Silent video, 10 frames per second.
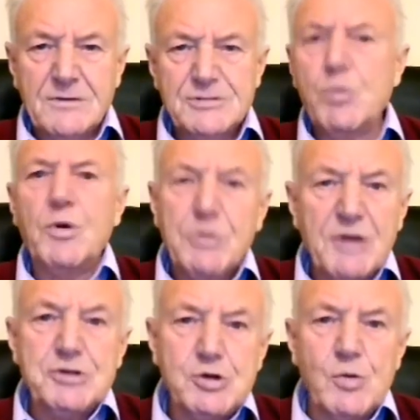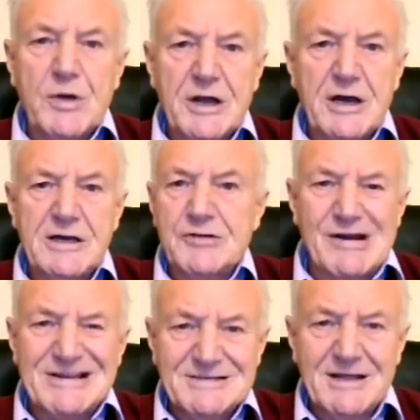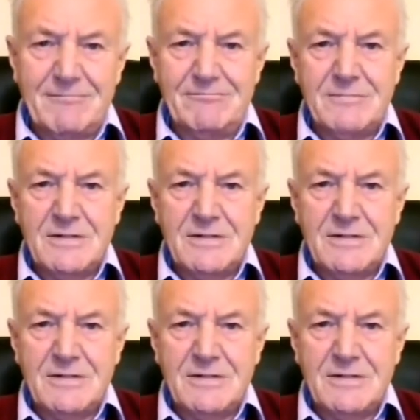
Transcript: So what do I do when I address them?